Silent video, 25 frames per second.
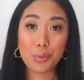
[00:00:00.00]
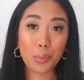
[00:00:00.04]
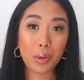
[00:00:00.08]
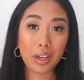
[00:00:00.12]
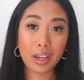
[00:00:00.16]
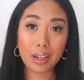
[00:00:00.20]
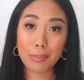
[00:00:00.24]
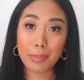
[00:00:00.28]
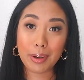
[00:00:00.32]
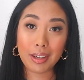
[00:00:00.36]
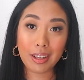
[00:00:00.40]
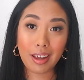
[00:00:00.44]
week
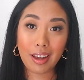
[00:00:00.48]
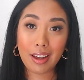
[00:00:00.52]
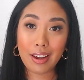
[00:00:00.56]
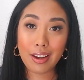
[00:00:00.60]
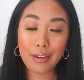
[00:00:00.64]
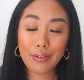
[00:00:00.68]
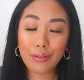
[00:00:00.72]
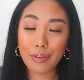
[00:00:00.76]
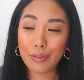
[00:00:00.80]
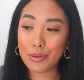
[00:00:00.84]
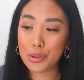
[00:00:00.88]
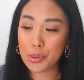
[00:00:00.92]
in my
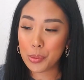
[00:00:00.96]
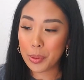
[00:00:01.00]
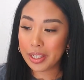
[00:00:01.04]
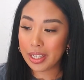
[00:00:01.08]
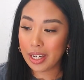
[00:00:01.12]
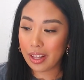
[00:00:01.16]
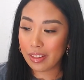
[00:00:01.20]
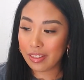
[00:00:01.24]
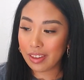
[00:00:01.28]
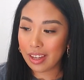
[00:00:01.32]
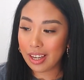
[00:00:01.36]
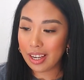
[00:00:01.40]
life. I'm doing
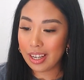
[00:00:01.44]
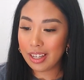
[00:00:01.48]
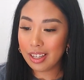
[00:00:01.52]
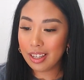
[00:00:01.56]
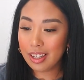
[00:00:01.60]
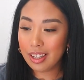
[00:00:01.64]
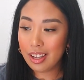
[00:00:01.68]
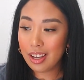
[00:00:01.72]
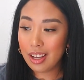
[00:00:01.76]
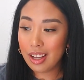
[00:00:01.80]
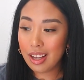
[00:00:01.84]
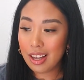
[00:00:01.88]
nothing,
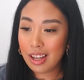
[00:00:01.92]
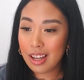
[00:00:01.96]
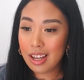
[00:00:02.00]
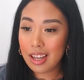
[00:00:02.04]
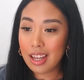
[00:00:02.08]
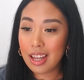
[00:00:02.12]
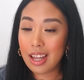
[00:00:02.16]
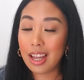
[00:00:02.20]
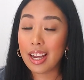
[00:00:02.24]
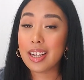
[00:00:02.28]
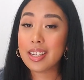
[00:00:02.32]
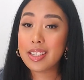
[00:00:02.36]

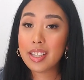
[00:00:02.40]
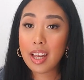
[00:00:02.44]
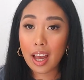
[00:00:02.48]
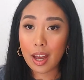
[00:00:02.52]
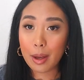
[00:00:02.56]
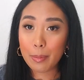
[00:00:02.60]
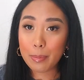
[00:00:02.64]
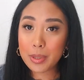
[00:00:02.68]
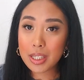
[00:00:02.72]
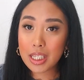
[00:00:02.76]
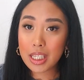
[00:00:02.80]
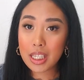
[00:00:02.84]

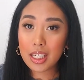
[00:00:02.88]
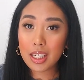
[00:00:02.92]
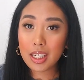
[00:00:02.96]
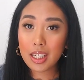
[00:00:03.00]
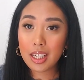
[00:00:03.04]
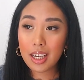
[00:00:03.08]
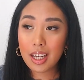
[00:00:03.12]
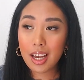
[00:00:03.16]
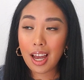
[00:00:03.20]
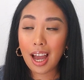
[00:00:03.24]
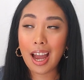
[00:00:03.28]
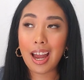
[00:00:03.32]
except
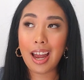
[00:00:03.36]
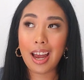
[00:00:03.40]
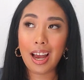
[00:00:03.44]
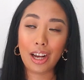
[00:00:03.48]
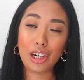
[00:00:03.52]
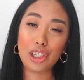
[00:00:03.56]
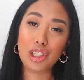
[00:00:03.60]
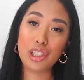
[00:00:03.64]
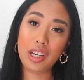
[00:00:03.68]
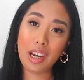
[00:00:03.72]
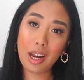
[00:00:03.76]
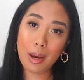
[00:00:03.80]
I
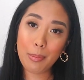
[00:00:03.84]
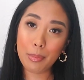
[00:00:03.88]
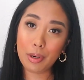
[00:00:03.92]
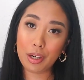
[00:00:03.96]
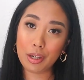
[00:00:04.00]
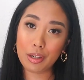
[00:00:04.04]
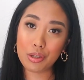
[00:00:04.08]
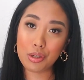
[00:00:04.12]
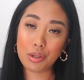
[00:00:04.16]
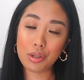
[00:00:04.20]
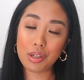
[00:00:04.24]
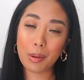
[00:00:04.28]
actually am
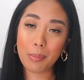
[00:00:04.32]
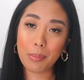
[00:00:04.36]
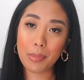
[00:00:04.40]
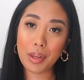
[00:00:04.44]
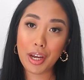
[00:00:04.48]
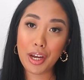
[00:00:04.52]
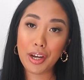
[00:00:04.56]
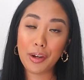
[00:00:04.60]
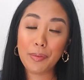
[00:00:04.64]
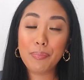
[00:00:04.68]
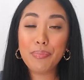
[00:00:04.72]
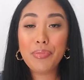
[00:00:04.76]
gonna do
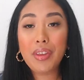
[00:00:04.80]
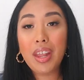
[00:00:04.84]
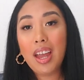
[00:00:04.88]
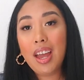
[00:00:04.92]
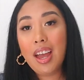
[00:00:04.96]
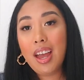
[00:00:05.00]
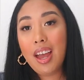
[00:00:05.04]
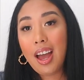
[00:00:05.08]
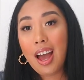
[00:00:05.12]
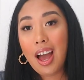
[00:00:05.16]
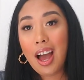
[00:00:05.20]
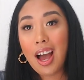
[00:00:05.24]
something.
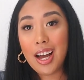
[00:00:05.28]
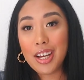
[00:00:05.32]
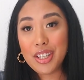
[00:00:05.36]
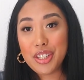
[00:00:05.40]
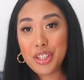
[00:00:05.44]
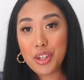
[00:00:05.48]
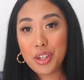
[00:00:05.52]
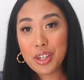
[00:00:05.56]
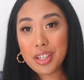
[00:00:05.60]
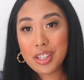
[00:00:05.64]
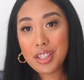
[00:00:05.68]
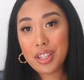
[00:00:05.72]

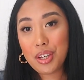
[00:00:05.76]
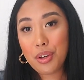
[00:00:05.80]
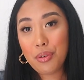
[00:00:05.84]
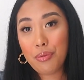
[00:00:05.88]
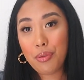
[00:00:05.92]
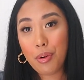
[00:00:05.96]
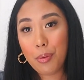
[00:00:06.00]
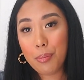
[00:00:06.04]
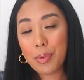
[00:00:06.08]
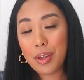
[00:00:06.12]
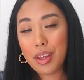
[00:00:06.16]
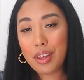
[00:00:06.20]
As you can see
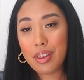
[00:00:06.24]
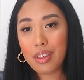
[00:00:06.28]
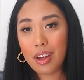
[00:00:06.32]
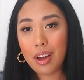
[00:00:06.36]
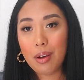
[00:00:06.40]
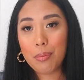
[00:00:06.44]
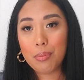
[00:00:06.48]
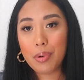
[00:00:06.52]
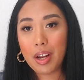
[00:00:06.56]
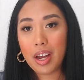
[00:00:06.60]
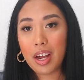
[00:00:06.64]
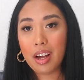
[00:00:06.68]
from the
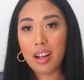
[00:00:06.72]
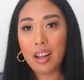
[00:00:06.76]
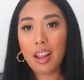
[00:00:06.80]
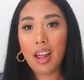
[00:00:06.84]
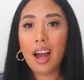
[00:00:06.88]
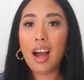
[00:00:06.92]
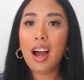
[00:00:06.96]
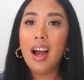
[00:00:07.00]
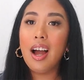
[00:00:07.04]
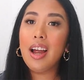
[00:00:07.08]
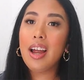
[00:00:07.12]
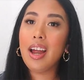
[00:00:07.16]
thumbnail,
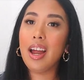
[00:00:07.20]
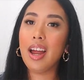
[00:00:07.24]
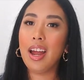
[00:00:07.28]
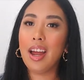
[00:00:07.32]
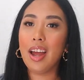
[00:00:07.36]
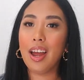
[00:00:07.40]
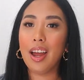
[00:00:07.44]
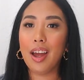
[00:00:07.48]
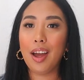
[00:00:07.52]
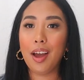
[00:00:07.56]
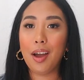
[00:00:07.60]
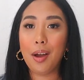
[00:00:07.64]
I
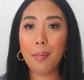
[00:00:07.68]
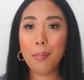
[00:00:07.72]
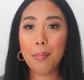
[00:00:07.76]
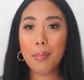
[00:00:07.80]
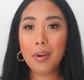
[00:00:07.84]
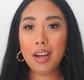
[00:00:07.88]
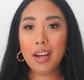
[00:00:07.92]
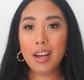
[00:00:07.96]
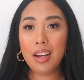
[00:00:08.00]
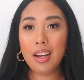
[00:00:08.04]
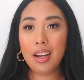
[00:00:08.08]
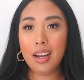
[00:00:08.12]

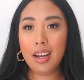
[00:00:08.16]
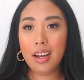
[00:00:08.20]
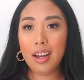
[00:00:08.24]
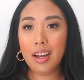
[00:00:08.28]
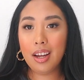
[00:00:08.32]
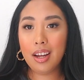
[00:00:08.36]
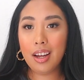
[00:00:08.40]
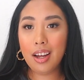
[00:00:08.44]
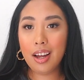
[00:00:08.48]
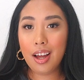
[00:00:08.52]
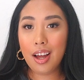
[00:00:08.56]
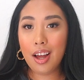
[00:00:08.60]
am
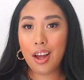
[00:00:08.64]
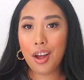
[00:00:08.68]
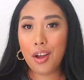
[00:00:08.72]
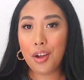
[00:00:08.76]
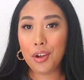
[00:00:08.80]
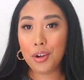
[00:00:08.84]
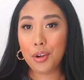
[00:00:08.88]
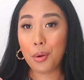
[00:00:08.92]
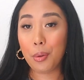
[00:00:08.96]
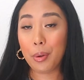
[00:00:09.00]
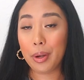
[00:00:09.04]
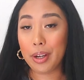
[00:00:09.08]

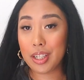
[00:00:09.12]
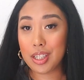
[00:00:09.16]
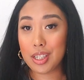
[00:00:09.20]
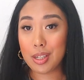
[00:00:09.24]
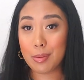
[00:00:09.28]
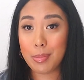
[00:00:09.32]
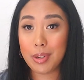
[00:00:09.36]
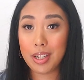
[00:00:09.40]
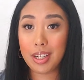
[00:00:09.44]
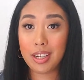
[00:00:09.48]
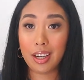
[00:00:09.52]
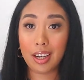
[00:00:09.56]
going to
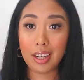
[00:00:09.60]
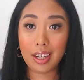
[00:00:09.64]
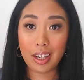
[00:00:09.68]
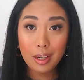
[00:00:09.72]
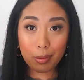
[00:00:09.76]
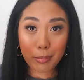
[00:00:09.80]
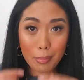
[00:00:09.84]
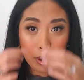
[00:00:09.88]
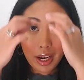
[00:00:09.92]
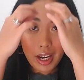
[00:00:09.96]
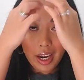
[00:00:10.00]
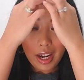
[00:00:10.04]
be
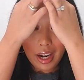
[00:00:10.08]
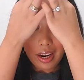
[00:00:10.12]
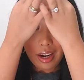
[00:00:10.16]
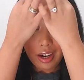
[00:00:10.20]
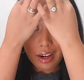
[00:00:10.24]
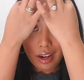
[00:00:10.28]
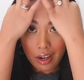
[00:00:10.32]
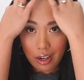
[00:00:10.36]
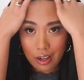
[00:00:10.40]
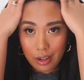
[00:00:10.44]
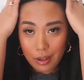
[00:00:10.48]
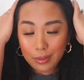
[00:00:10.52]
cutting my
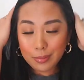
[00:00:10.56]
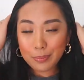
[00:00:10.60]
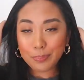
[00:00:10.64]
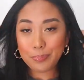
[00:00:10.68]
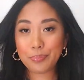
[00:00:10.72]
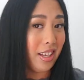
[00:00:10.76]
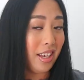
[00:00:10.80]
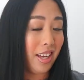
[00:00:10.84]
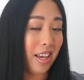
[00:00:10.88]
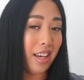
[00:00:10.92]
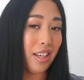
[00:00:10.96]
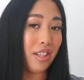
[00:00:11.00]
hair.
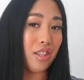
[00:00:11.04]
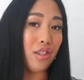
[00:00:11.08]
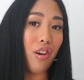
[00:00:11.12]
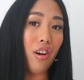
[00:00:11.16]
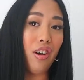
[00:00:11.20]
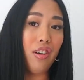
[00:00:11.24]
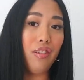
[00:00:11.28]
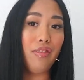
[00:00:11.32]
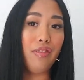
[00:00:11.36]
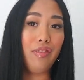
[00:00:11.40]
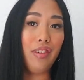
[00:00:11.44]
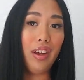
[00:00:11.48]
It has
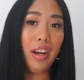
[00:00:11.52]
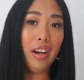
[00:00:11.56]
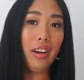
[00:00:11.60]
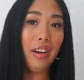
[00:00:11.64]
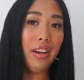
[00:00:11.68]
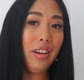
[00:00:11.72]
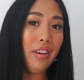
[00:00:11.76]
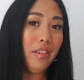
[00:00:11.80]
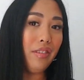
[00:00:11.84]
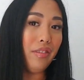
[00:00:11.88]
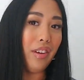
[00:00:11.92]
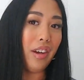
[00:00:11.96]
gotten
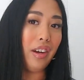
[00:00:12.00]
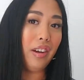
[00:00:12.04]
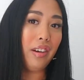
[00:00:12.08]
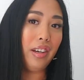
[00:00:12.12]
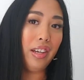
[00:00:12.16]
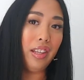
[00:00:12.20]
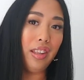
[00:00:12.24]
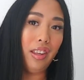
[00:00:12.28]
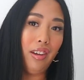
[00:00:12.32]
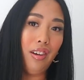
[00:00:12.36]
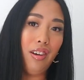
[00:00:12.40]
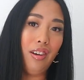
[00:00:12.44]
very,
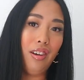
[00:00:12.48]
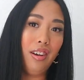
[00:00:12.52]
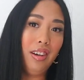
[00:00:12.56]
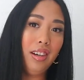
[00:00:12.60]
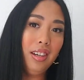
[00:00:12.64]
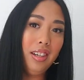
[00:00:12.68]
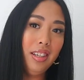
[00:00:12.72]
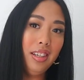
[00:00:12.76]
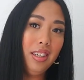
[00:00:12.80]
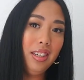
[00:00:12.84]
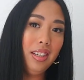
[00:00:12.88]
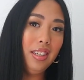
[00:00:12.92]
very
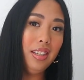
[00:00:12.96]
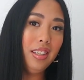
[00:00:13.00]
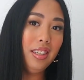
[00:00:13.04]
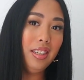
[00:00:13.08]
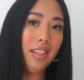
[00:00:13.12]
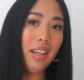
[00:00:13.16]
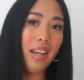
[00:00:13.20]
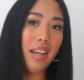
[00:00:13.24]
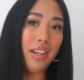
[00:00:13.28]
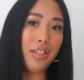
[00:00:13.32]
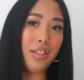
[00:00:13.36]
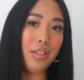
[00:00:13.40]
long,
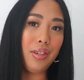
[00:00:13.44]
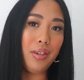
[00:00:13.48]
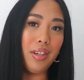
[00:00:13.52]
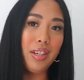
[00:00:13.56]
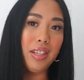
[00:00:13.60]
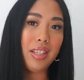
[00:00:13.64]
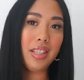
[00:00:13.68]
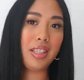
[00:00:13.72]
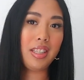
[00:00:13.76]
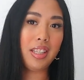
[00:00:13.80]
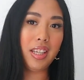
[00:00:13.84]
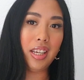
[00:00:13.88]
as you
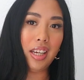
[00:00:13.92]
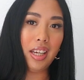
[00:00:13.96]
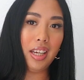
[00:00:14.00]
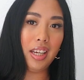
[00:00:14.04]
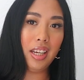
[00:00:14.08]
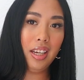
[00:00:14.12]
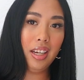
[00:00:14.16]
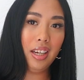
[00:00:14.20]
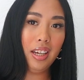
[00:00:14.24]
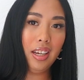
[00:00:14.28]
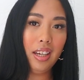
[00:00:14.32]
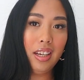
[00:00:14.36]
can
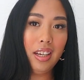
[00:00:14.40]
see.